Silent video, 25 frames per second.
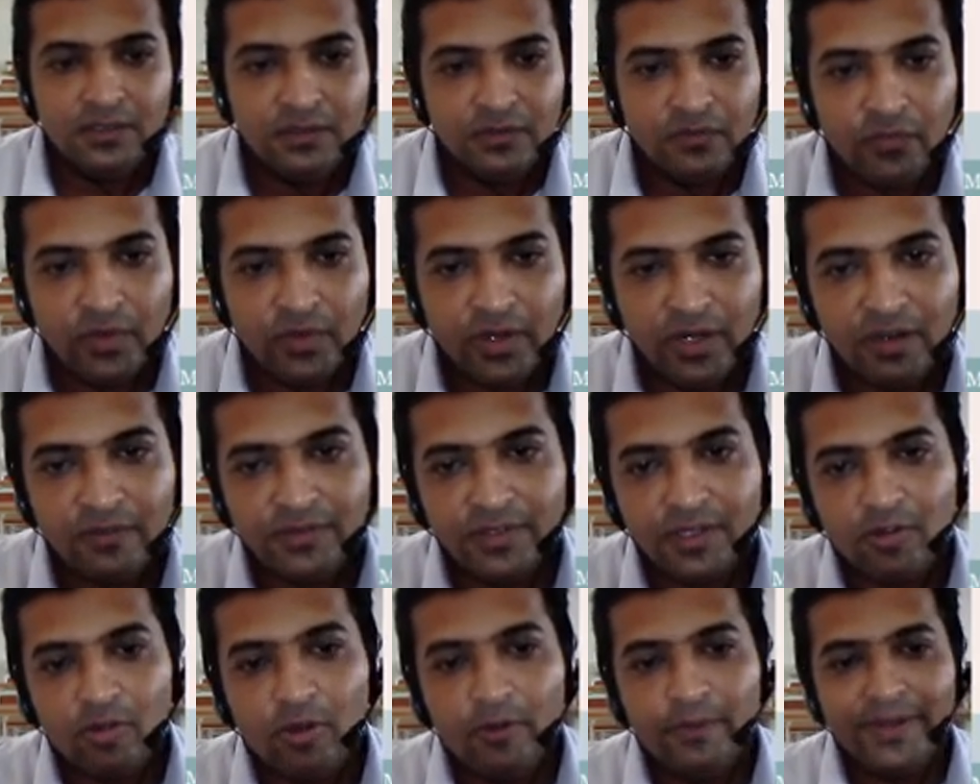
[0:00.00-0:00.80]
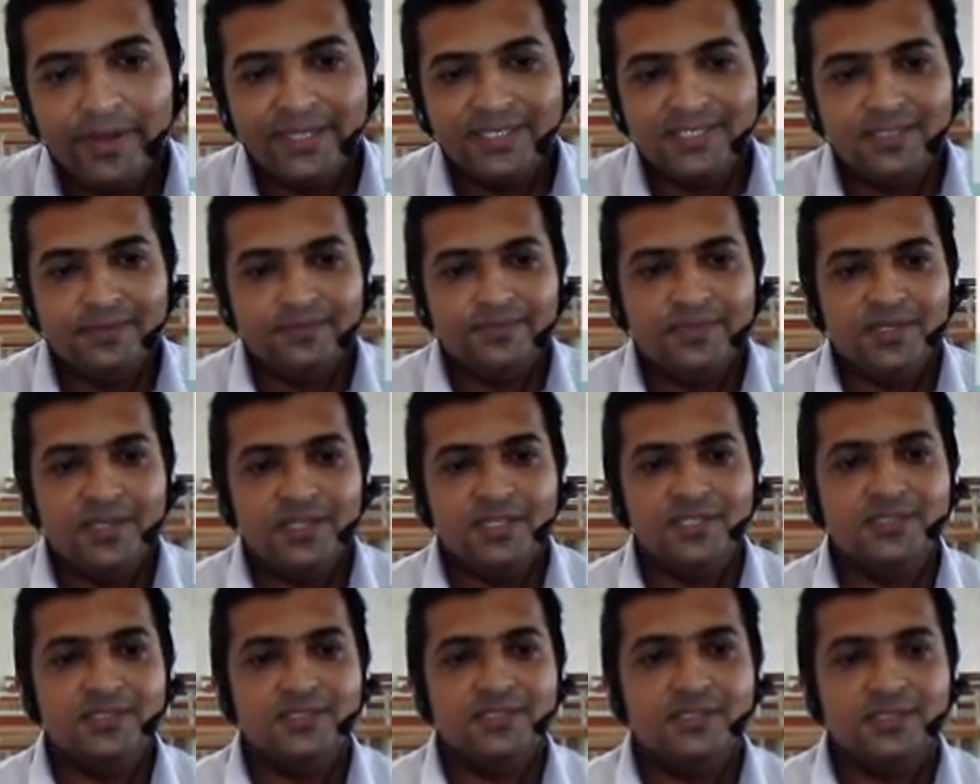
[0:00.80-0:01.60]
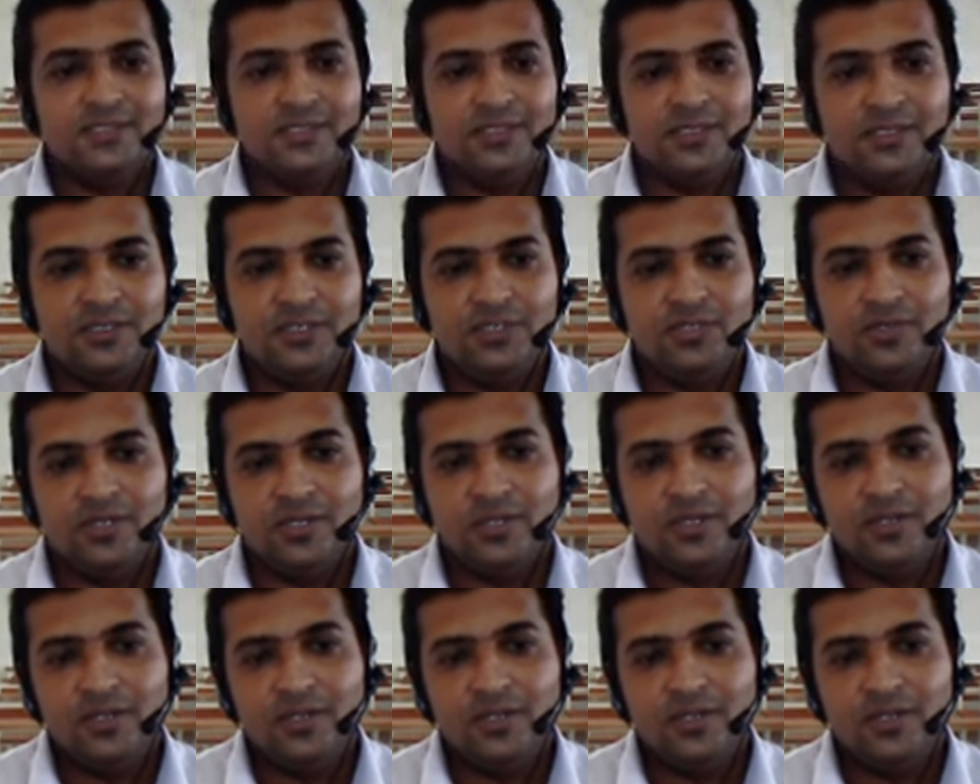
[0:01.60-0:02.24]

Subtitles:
One of the common example is your